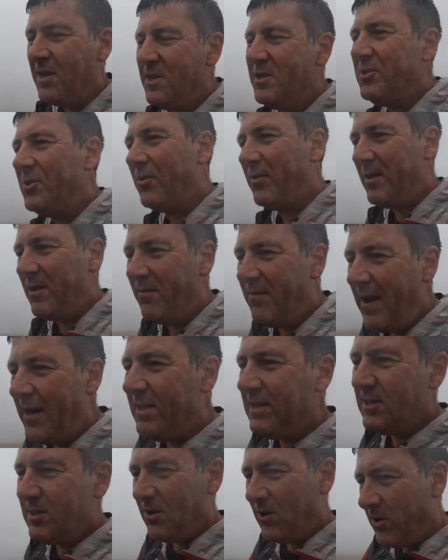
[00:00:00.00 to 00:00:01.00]
during the
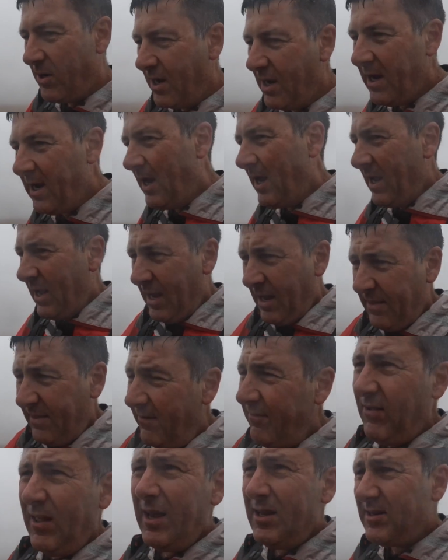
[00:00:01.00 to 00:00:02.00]
event. So for
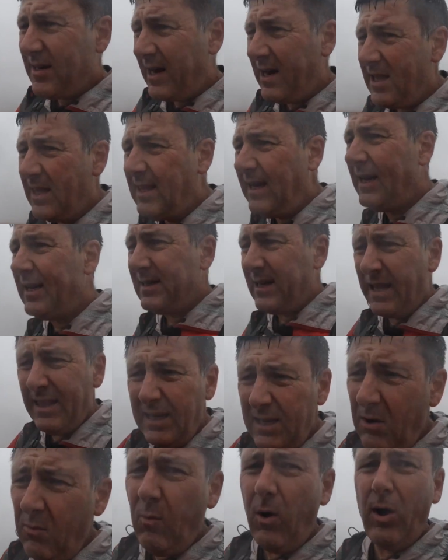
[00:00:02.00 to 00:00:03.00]
those kind of things, I
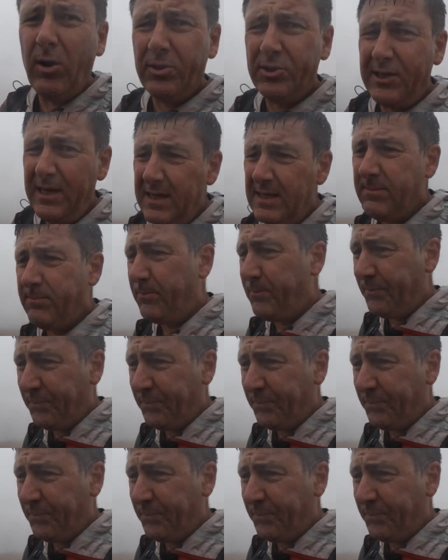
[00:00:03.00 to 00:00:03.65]
think a watch is